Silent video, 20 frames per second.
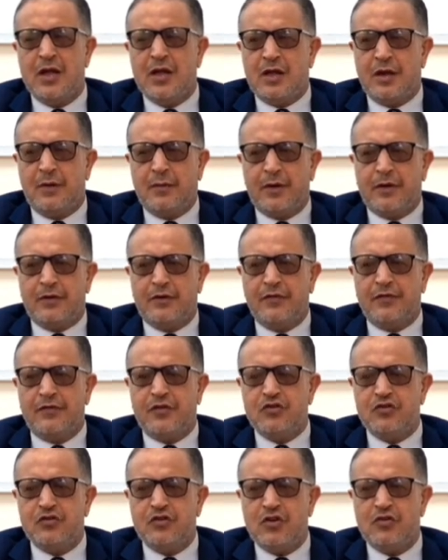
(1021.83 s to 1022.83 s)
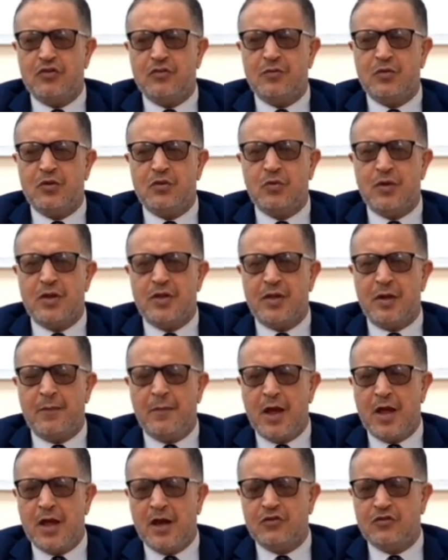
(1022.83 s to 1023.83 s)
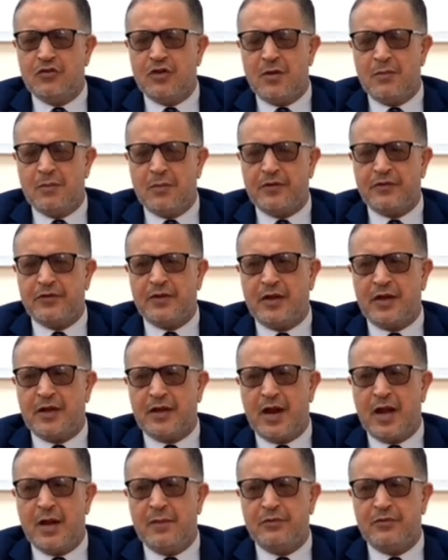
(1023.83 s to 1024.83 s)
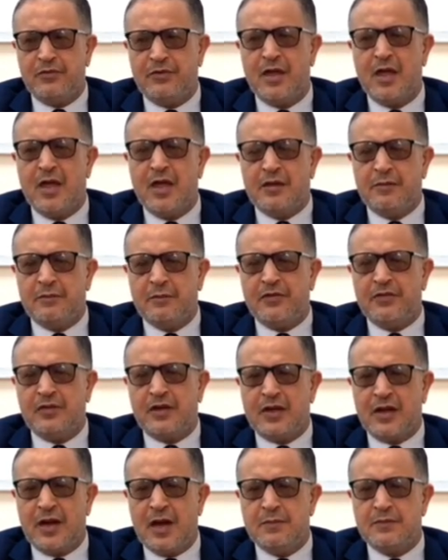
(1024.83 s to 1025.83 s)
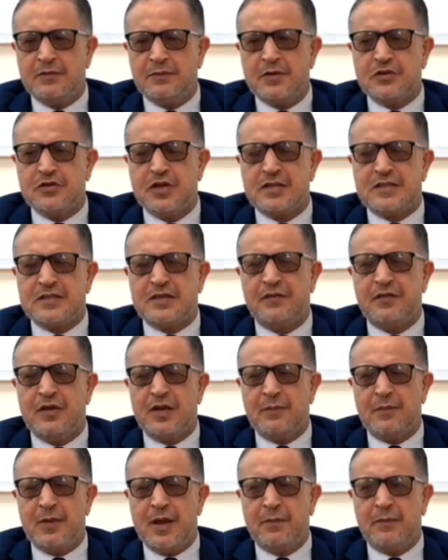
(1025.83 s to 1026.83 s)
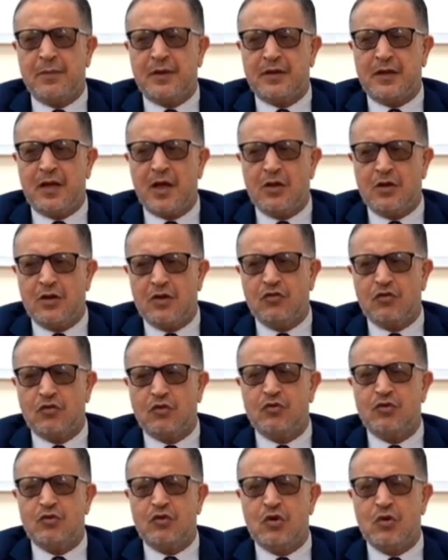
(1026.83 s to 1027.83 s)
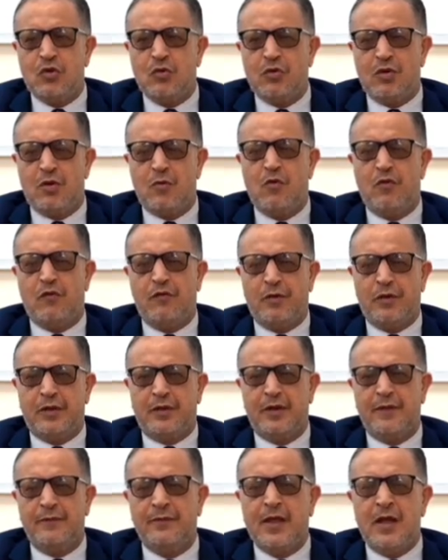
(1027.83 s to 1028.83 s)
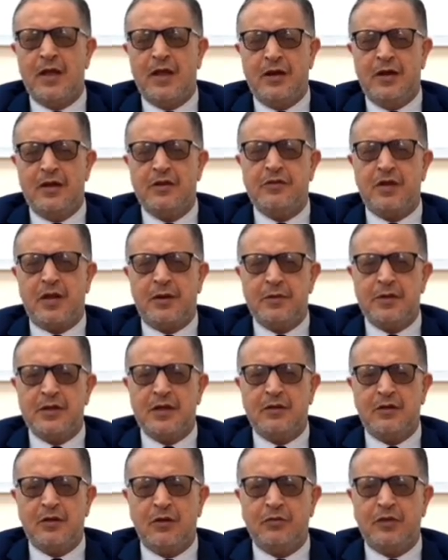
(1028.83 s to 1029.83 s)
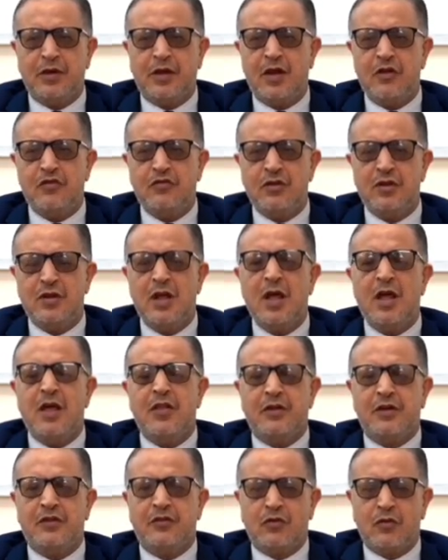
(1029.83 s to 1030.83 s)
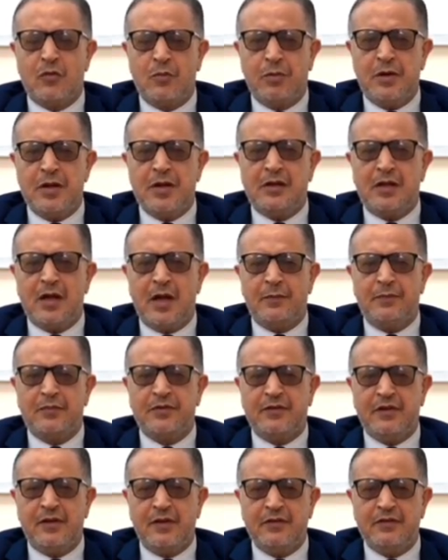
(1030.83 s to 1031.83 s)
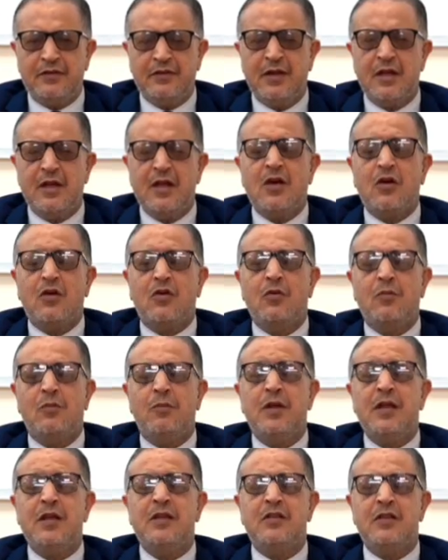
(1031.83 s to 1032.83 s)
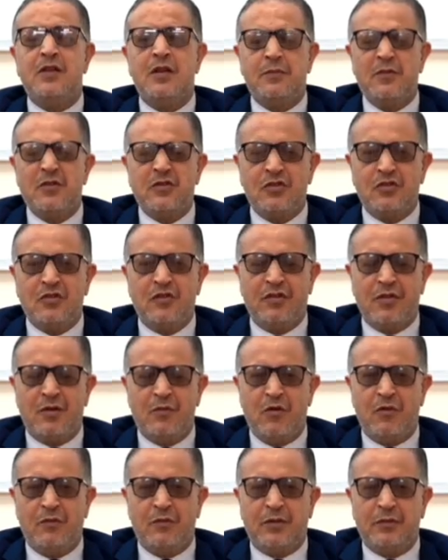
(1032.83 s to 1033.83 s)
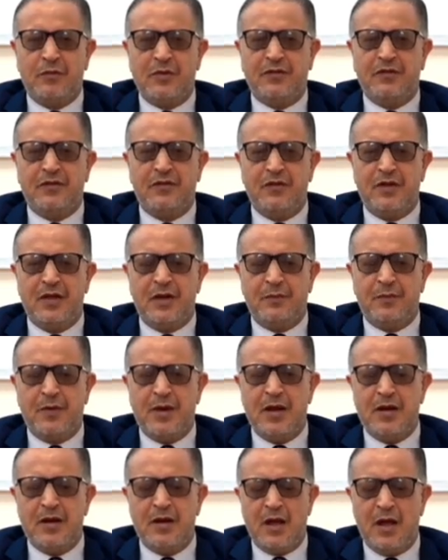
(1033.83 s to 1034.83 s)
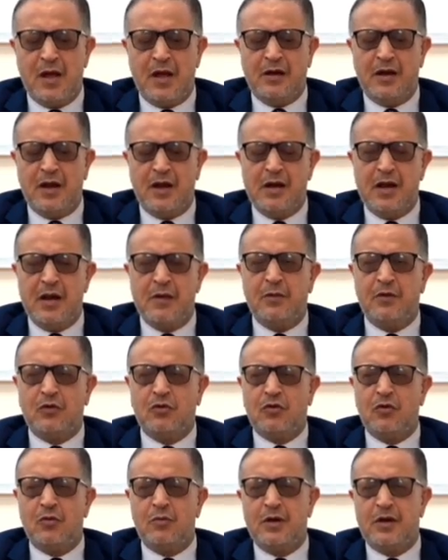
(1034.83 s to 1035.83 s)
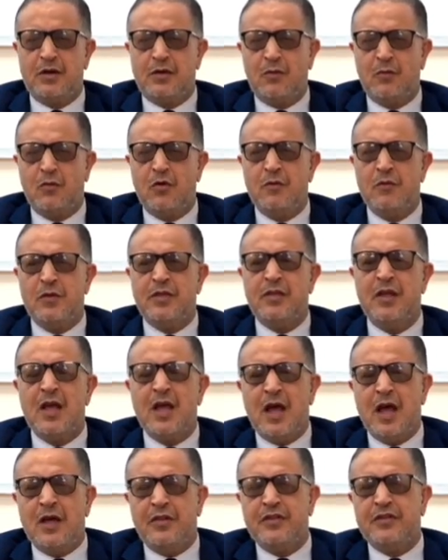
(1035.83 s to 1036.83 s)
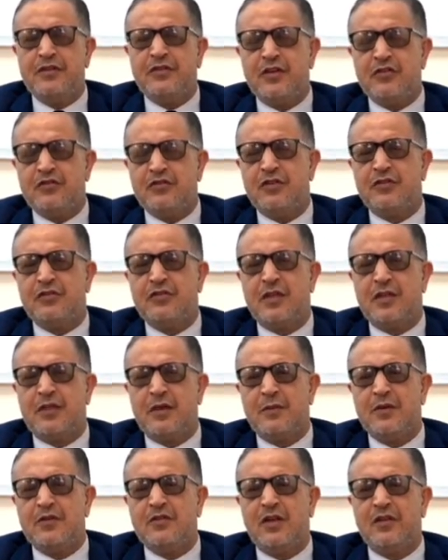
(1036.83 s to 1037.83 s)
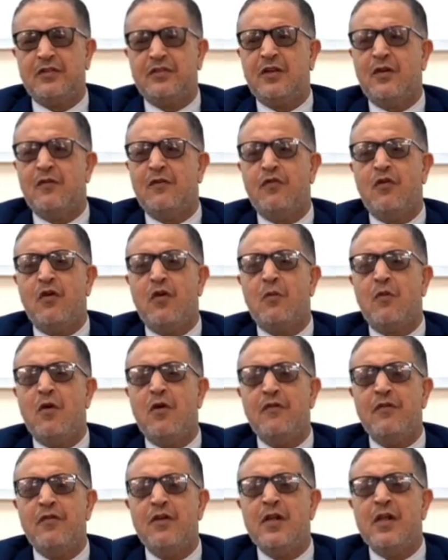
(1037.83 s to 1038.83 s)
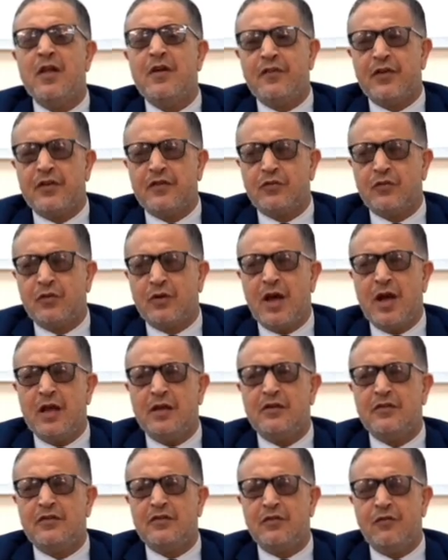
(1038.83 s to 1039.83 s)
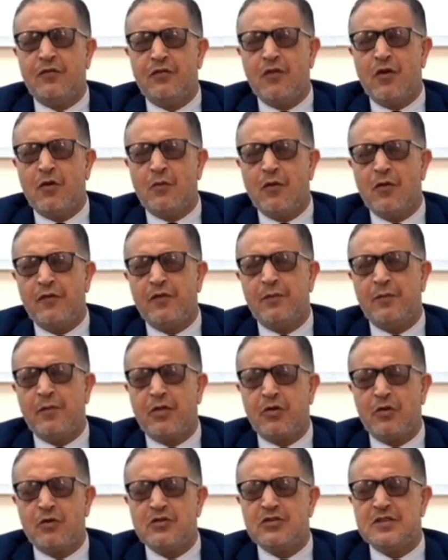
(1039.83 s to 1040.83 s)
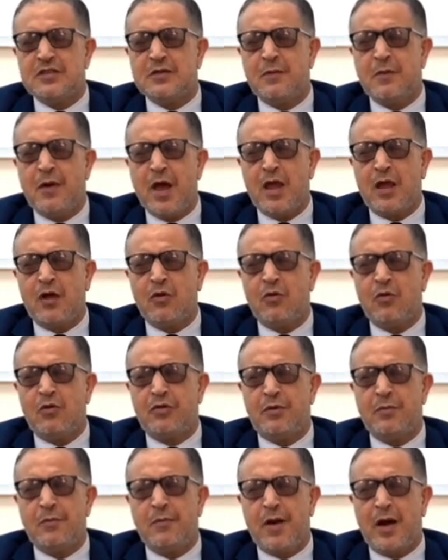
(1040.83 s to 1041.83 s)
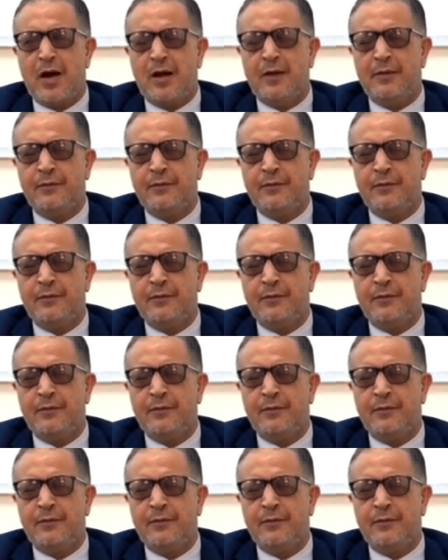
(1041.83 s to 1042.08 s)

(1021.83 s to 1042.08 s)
You have a differentiation between the myalgia, muscle cramps. Muscle cramps, the patient has severe pain but can continue the movement. In intermittent claudication, there is complete abstinence, complete inhibition of the movement. But severe pain and unable to complete the movement, and this suggests that the patient has some form of vasculitis, some form of pathology, the microthrombi.